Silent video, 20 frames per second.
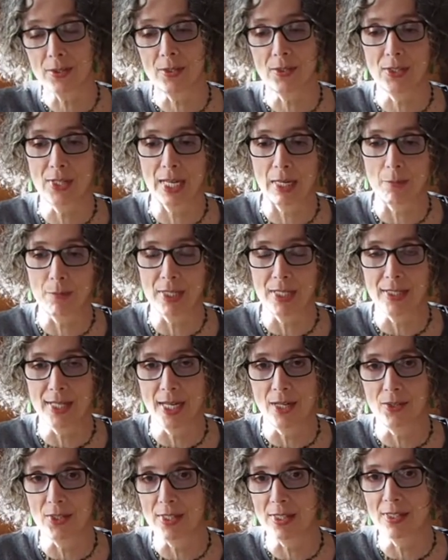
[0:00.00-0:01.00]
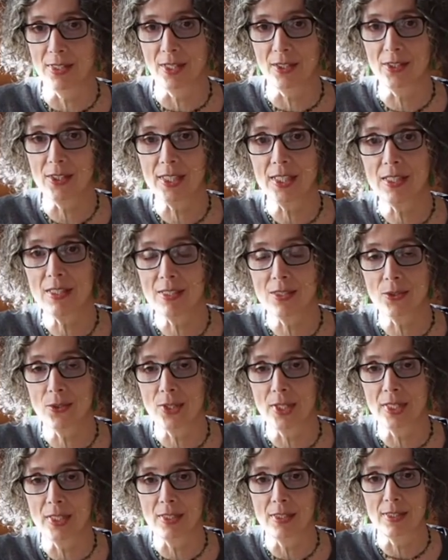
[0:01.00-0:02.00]
tape it down snugly so
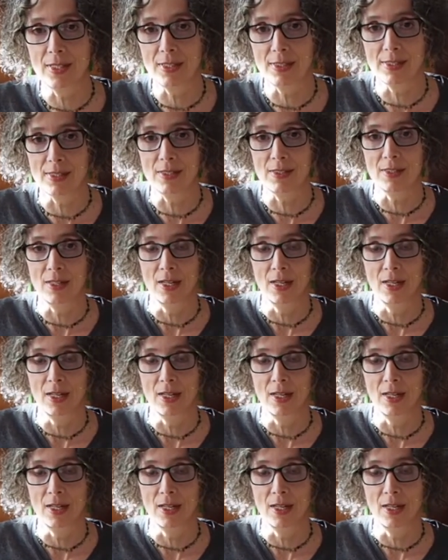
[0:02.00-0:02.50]
that it doesn't